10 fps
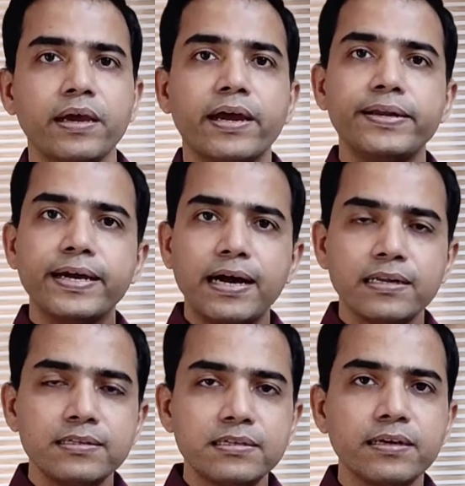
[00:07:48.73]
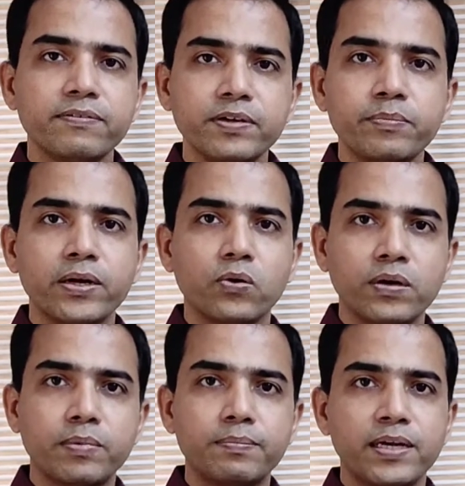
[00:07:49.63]
And the answer given by
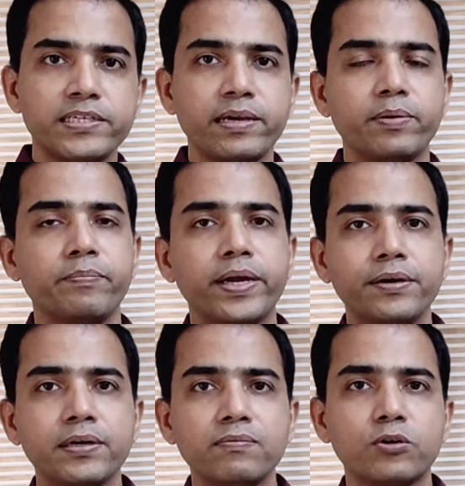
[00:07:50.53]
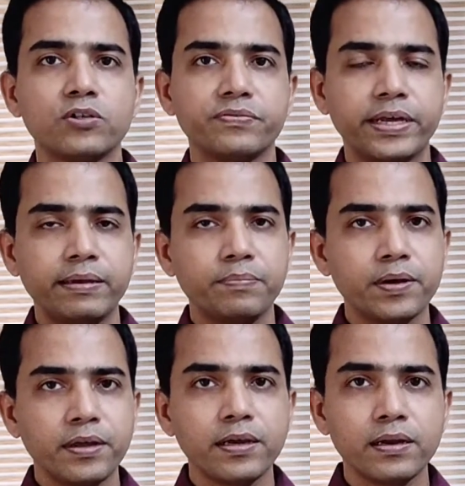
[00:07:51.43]
Dr. Babasaheb Ambedkar was very
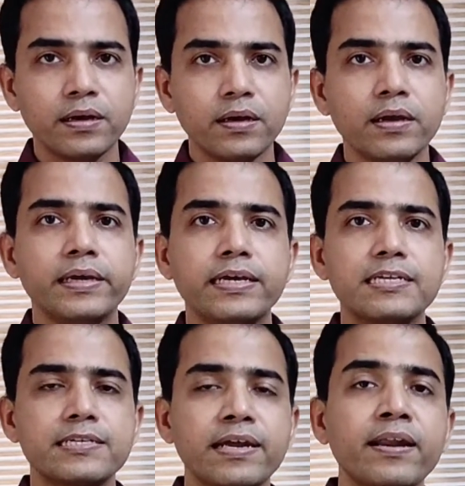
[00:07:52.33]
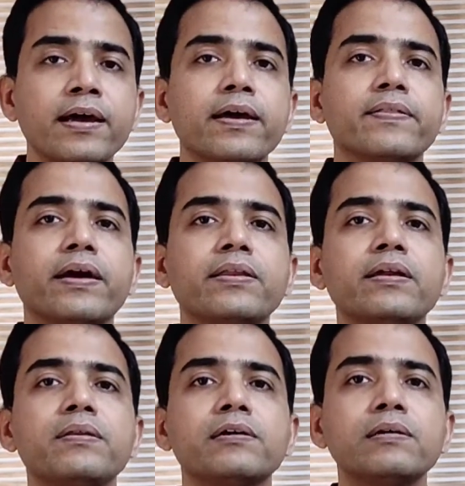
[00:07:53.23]
particular. He said that
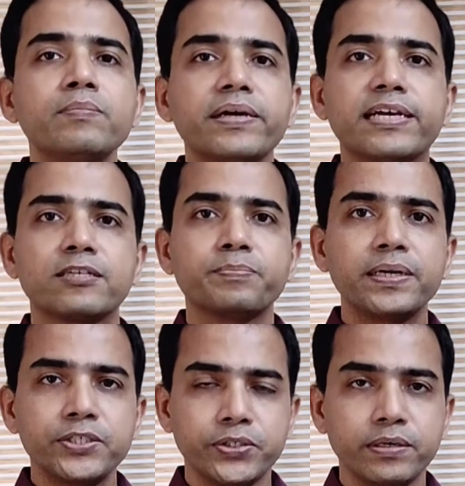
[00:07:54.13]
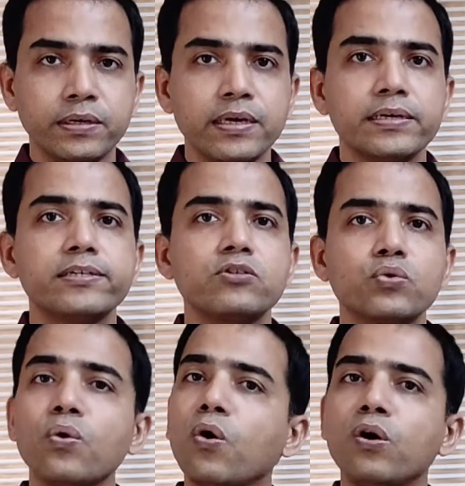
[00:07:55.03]
the term expression is
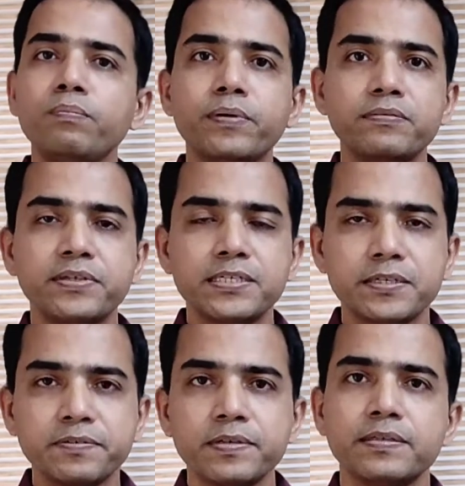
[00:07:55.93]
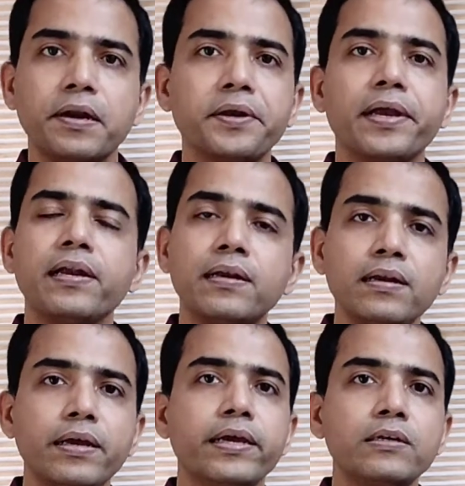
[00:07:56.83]
so all-pervasive that it
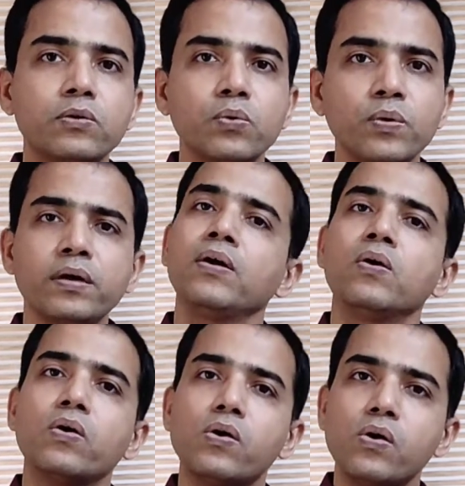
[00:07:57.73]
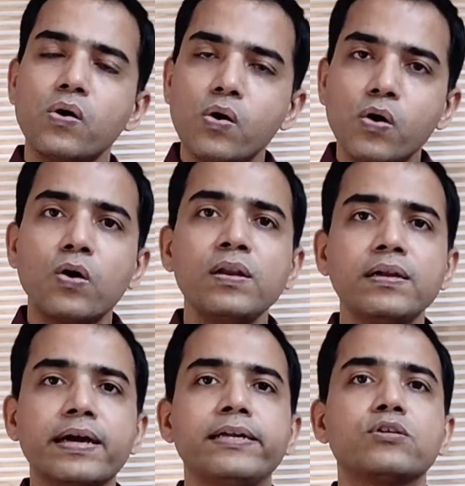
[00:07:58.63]
will include all
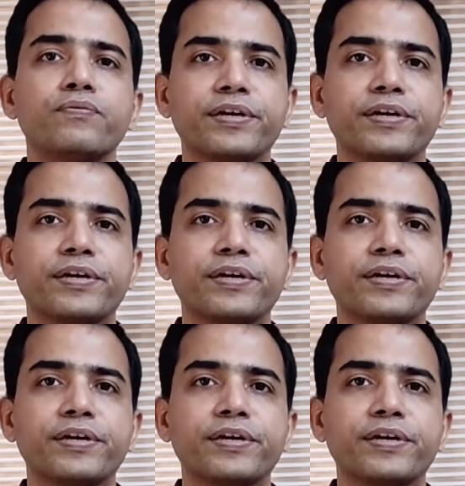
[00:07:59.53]
kinds of